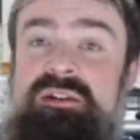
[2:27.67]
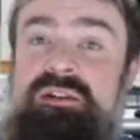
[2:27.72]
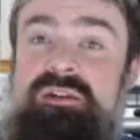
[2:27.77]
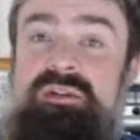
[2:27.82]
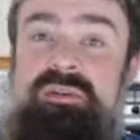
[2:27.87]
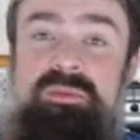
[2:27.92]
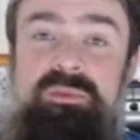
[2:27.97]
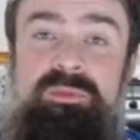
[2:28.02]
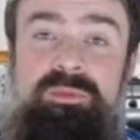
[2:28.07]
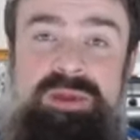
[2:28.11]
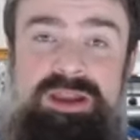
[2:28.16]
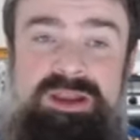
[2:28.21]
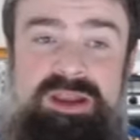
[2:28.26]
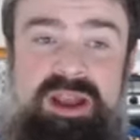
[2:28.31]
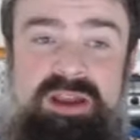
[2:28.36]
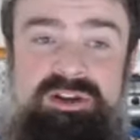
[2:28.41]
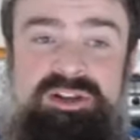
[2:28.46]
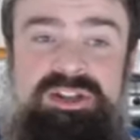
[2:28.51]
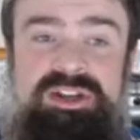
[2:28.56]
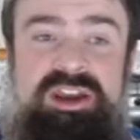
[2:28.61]

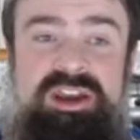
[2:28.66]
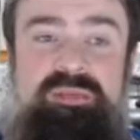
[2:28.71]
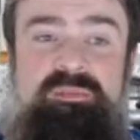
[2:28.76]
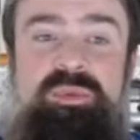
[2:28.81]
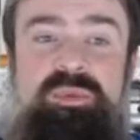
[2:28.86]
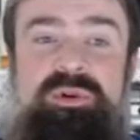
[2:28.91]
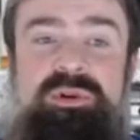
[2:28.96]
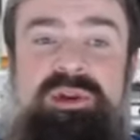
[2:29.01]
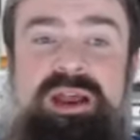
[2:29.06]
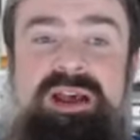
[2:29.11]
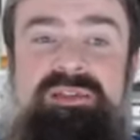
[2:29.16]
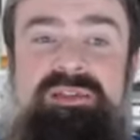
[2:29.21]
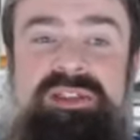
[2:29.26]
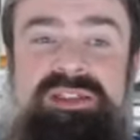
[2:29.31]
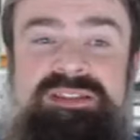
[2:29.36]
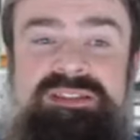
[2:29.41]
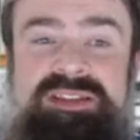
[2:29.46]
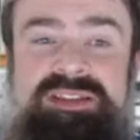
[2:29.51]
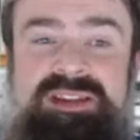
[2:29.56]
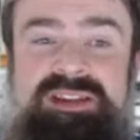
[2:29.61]
reduction in
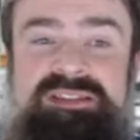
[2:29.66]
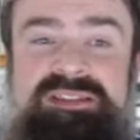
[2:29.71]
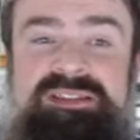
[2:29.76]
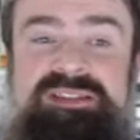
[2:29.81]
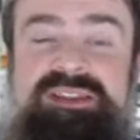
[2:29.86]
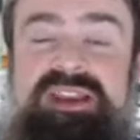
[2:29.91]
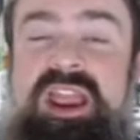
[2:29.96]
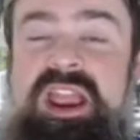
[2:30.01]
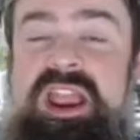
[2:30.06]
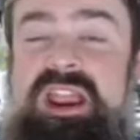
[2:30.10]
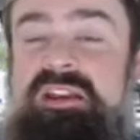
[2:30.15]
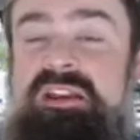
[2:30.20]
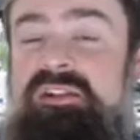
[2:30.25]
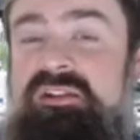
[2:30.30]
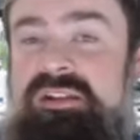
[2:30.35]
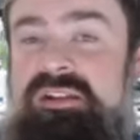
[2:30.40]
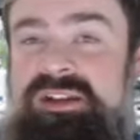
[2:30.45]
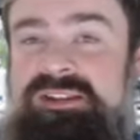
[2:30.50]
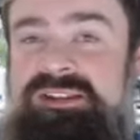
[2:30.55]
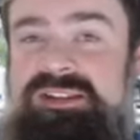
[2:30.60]
paralysis,
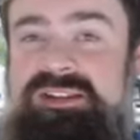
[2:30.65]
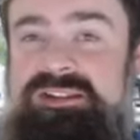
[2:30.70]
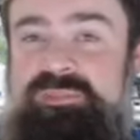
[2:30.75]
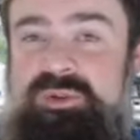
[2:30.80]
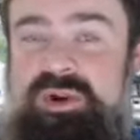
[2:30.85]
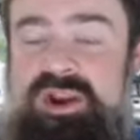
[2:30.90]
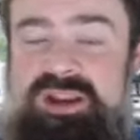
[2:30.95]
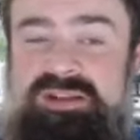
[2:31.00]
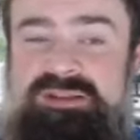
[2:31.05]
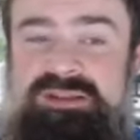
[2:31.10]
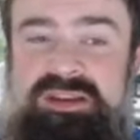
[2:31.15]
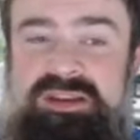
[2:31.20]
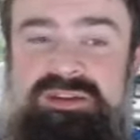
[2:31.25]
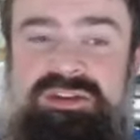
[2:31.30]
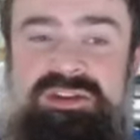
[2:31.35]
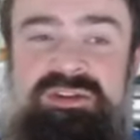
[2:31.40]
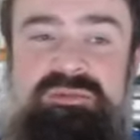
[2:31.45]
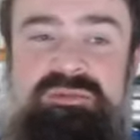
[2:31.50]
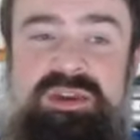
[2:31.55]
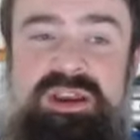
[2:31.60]
increases brain
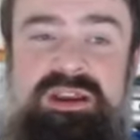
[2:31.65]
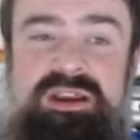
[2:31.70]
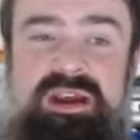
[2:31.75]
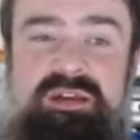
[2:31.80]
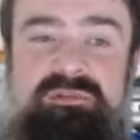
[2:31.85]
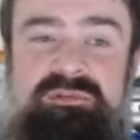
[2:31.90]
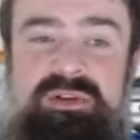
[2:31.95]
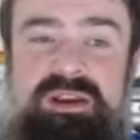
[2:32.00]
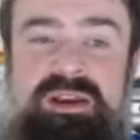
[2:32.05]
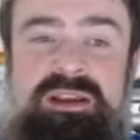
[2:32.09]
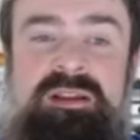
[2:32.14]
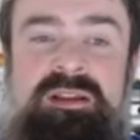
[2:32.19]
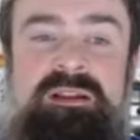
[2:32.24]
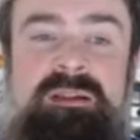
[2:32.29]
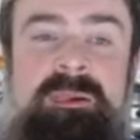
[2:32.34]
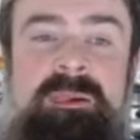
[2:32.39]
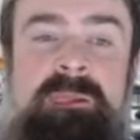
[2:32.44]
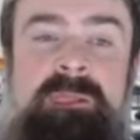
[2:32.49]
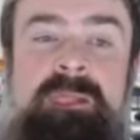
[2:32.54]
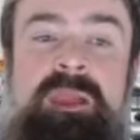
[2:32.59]
tissue recovery,
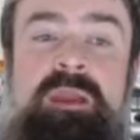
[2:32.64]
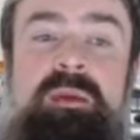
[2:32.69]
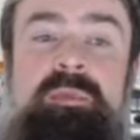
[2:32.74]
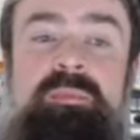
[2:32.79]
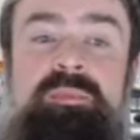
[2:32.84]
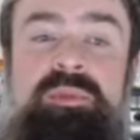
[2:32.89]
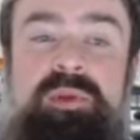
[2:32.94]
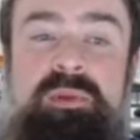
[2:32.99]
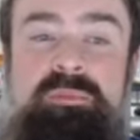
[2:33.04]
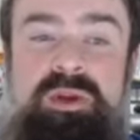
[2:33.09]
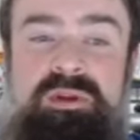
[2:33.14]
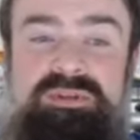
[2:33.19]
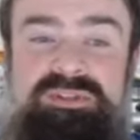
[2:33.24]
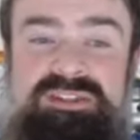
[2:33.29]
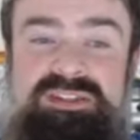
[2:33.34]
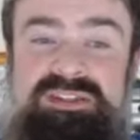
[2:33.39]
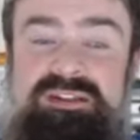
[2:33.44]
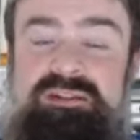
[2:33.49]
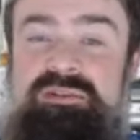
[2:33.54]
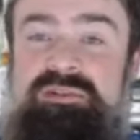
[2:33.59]

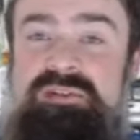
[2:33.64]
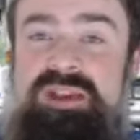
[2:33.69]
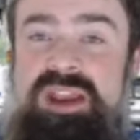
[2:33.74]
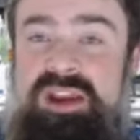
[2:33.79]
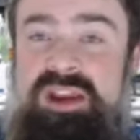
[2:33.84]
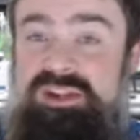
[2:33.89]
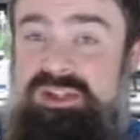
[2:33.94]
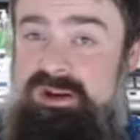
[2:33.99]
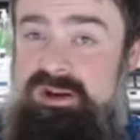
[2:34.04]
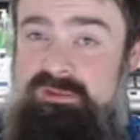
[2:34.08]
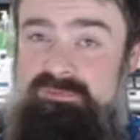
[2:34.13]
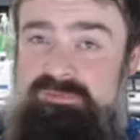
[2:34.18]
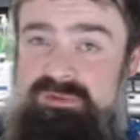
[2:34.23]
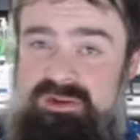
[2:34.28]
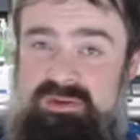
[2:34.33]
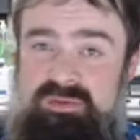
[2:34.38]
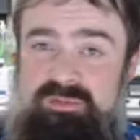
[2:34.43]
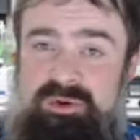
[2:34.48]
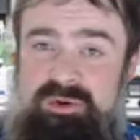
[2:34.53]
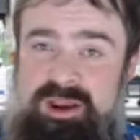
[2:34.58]
promotes the creation of
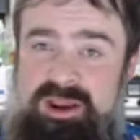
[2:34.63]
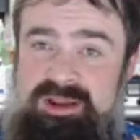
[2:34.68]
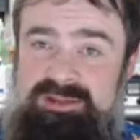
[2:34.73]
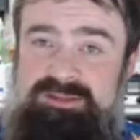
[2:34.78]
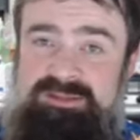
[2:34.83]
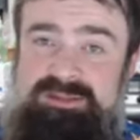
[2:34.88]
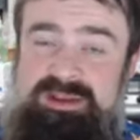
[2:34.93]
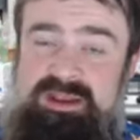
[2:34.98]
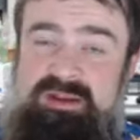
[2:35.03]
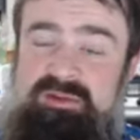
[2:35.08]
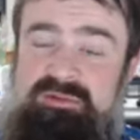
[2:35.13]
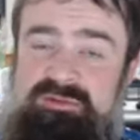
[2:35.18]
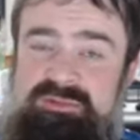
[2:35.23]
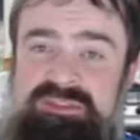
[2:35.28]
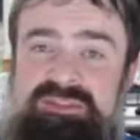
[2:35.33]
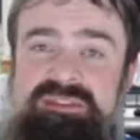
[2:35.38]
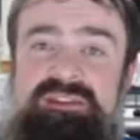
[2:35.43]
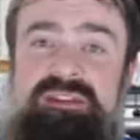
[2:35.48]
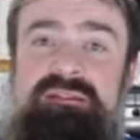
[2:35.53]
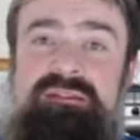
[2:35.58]
new brain
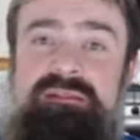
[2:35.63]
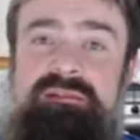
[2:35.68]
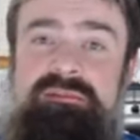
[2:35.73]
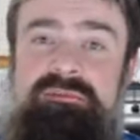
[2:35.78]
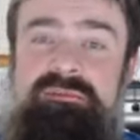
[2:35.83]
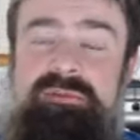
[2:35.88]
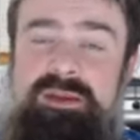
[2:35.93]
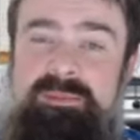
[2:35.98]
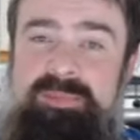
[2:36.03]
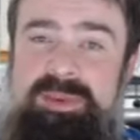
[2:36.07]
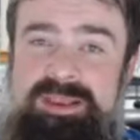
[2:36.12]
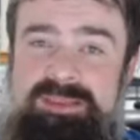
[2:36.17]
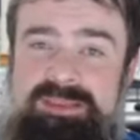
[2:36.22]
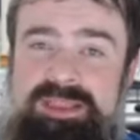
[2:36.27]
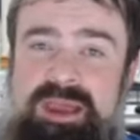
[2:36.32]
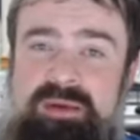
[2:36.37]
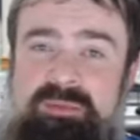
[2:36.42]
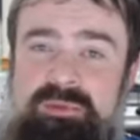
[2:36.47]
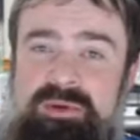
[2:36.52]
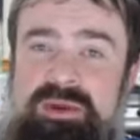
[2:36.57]
cells. Repeat
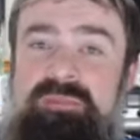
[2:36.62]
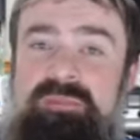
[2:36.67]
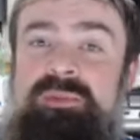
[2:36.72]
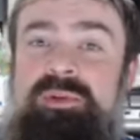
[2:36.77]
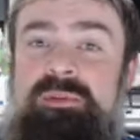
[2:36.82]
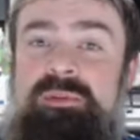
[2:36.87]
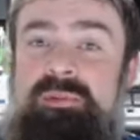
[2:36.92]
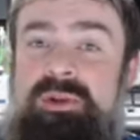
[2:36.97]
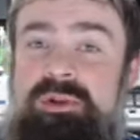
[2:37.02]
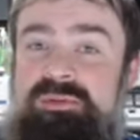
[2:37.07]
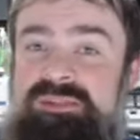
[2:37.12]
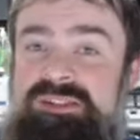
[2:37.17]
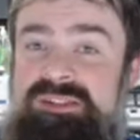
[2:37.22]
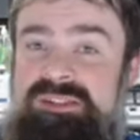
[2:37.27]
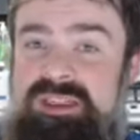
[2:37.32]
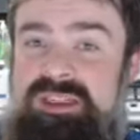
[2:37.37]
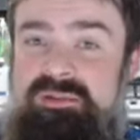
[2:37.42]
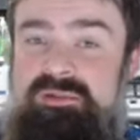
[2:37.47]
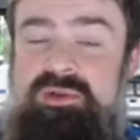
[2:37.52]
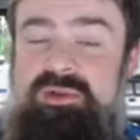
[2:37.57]
that one: promotes
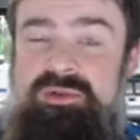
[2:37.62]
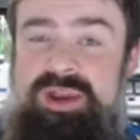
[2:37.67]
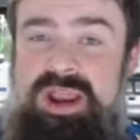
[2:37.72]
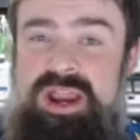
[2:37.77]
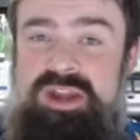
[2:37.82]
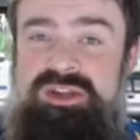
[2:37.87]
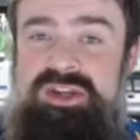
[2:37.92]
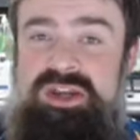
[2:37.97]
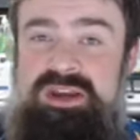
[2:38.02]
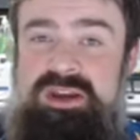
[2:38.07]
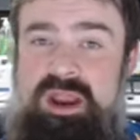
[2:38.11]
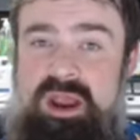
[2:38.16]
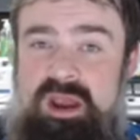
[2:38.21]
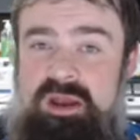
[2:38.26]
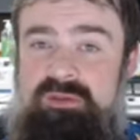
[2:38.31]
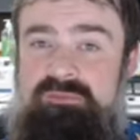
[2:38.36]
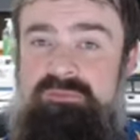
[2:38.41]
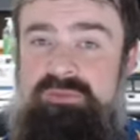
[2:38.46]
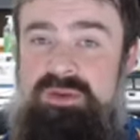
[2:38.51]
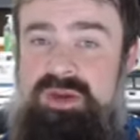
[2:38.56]
the creation
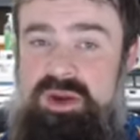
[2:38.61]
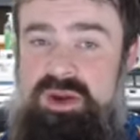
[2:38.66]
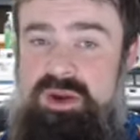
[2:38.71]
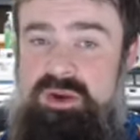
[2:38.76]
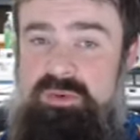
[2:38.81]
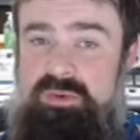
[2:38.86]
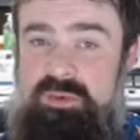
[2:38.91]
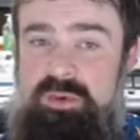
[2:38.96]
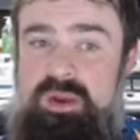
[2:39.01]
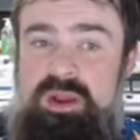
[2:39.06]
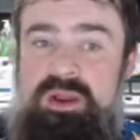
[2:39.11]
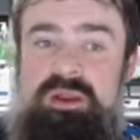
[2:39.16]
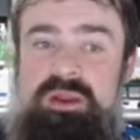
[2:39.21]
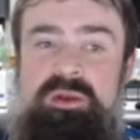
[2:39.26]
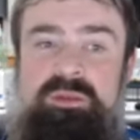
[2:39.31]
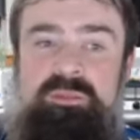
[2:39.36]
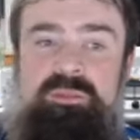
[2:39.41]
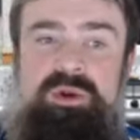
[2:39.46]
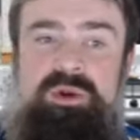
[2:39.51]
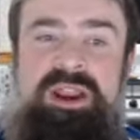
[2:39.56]
of new
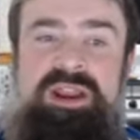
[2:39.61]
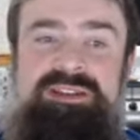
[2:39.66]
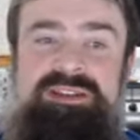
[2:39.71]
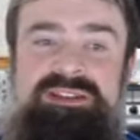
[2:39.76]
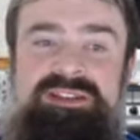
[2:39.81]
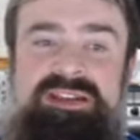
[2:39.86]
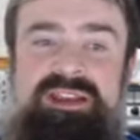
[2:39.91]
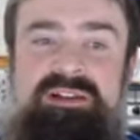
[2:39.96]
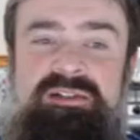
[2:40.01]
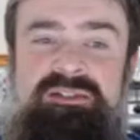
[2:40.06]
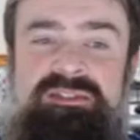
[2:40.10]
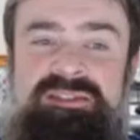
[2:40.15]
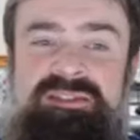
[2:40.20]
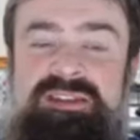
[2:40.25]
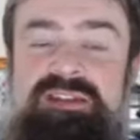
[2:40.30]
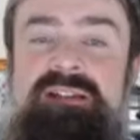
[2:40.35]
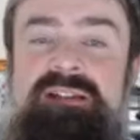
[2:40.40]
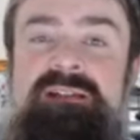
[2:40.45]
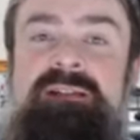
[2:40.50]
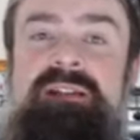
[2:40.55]
brain cells,
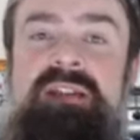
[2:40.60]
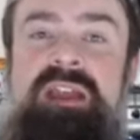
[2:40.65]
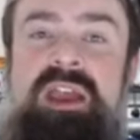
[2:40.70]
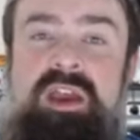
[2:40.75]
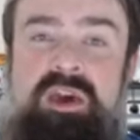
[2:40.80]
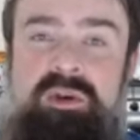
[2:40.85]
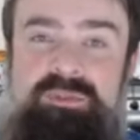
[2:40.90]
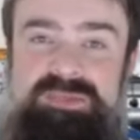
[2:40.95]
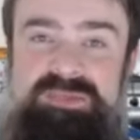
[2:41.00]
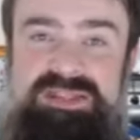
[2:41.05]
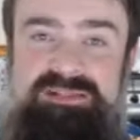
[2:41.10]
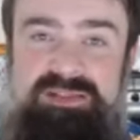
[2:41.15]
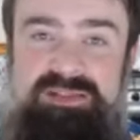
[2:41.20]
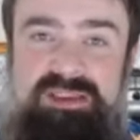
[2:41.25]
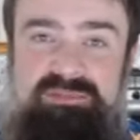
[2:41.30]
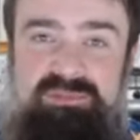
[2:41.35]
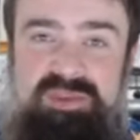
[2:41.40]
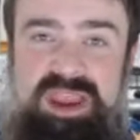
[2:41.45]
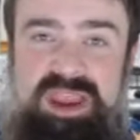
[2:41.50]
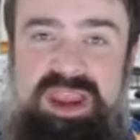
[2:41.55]
helps
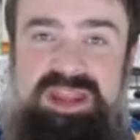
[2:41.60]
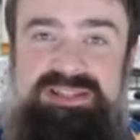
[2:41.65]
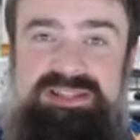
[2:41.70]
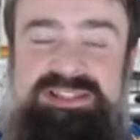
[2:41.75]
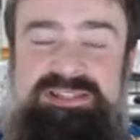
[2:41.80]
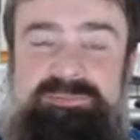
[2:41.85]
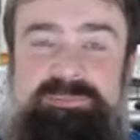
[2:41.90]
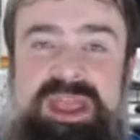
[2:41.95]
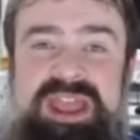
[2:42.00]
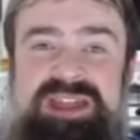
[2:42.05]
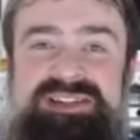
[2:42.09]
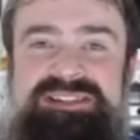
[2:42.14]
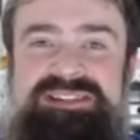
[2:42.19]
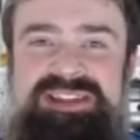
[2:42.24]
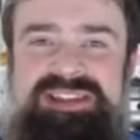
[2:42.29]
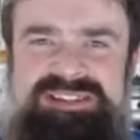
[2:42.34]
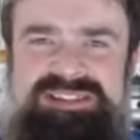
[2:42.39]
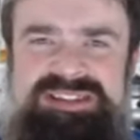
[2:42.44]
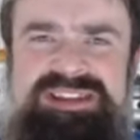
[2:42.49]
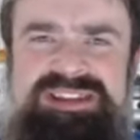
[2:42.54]
alleviate
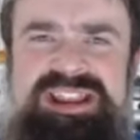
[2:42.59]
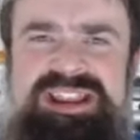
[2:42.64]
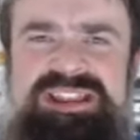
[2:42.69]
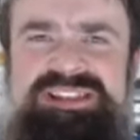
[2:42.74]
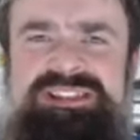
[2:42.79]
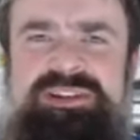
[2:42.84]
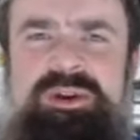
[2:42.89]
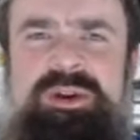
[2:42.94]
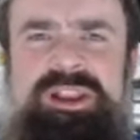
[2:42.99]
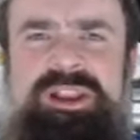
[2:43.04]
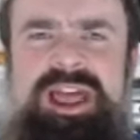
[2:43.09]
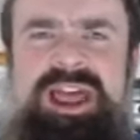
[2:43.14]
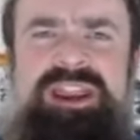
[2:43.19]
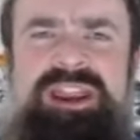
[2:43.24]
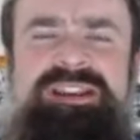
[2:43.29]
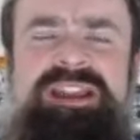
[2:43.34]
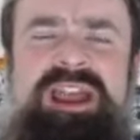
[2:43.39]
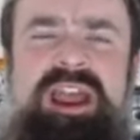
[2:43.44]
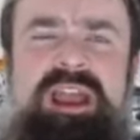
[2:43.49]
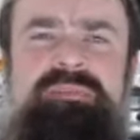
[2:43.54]
spasticity. So, a lot
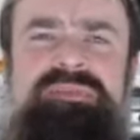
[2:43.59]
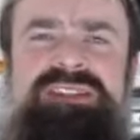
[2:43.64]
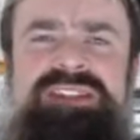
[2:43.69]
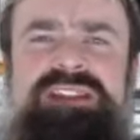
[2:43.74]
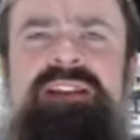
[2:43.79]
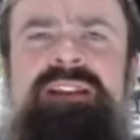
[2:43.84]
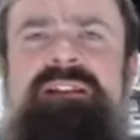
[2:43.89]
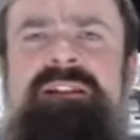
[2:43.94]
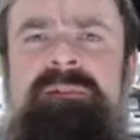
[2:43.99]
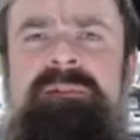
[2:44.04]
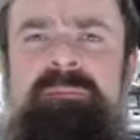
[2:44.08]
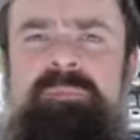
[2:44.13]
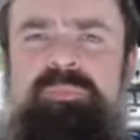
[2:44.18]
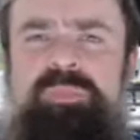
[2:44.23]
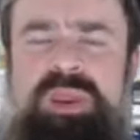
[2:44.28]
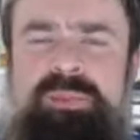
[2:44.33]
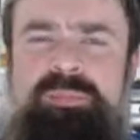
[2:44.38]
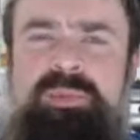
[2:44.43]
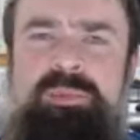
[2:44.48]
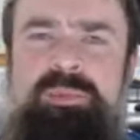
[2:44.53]
of times,
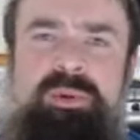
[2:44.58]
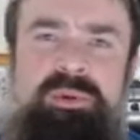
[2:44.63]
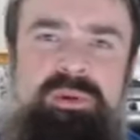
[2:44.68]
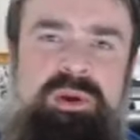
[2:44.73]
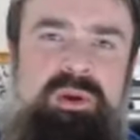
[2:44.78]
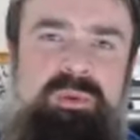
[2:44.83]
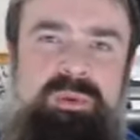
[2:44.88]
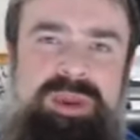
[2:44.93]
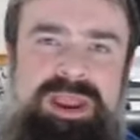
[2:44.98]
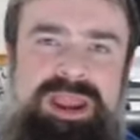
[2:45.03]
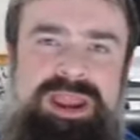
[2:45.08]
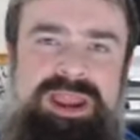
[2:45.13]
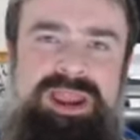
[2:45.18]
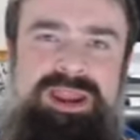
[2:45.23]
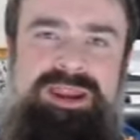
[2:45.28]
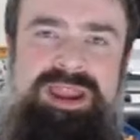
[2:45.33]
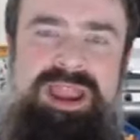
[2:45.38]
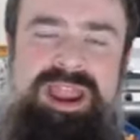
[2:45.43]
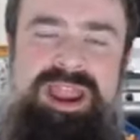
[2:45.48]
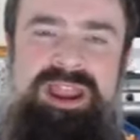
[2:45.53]
people will go
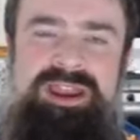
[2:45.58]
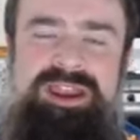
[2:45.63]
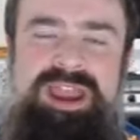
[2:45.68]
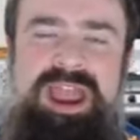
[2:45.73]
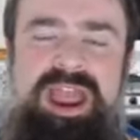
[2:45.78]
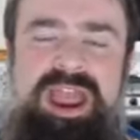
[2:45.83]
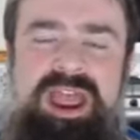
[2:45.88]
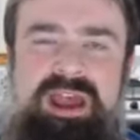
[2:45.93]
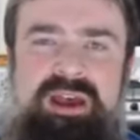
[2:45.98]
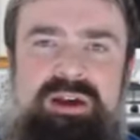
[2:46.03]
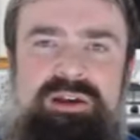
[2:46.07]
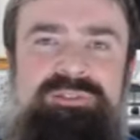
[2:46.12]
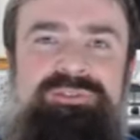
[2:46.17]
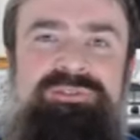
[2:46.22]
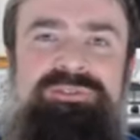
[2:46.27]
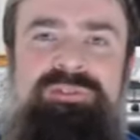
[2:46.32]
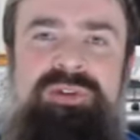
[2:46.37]
in and have